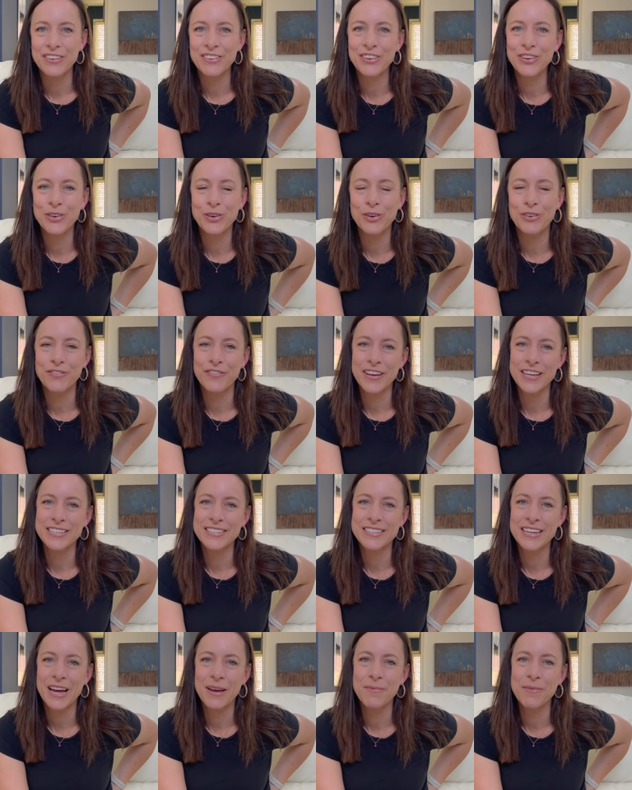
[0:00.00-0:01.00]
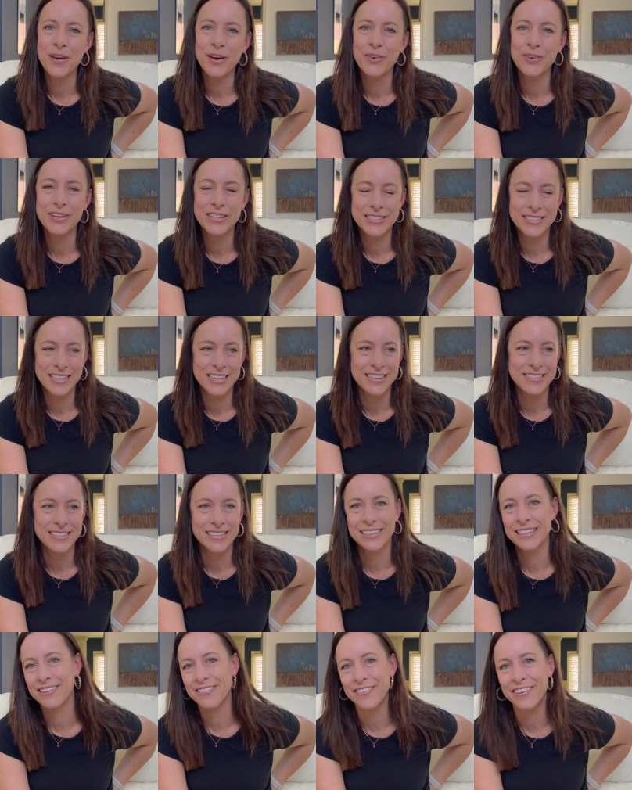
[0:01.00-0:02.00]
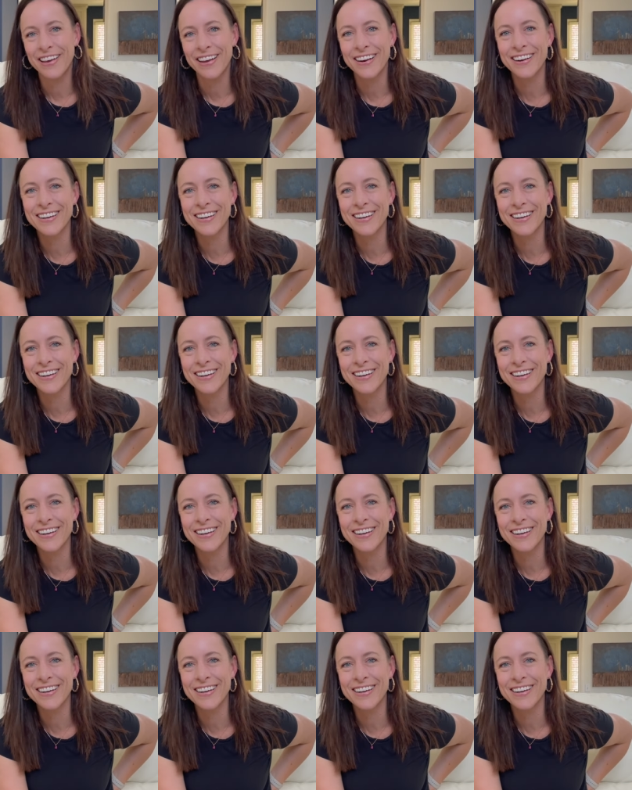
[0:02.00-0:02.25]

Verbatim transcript: Google FaceTime though, because he doesn't live here.